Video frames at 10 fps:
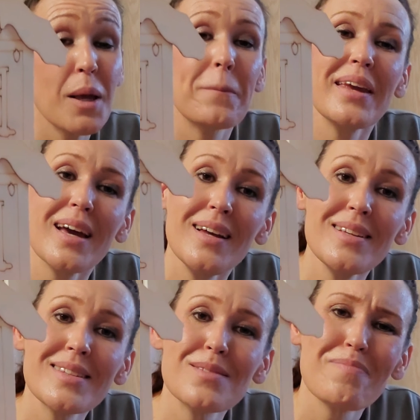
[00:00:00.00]

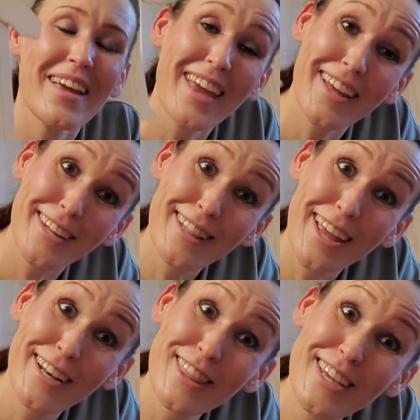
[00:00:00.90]
Because my
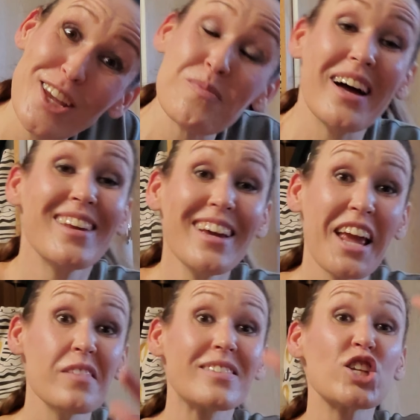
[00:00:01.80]
Candyland theme. Again, I
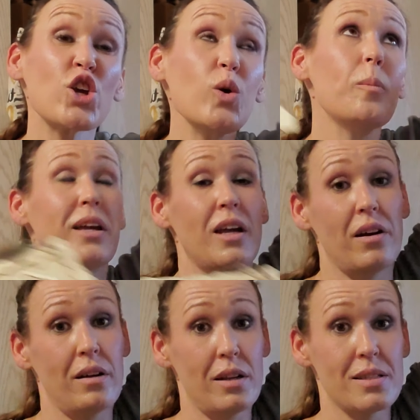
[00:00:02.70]
have two big
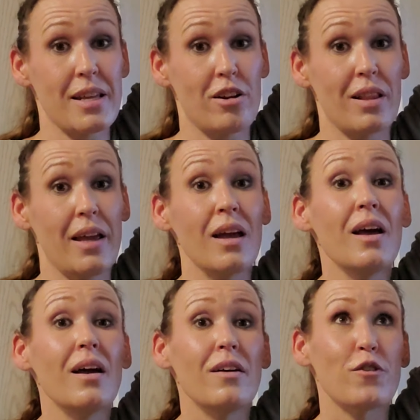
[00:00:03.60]
areas that are like
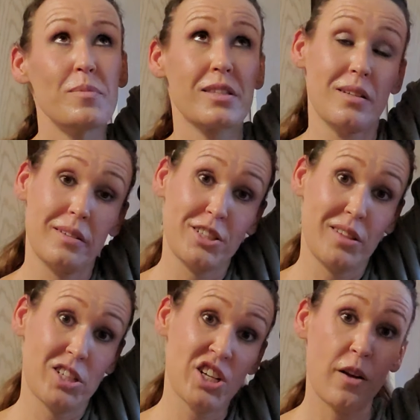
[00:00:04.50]
from the ceiling to the
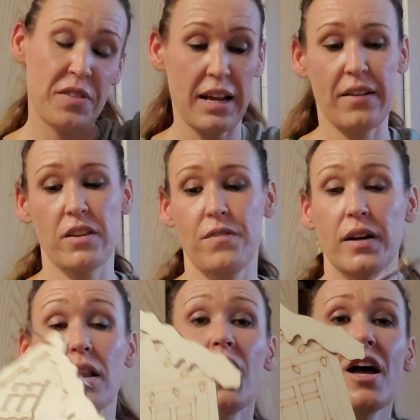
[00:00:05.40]
shelf that I have to fill.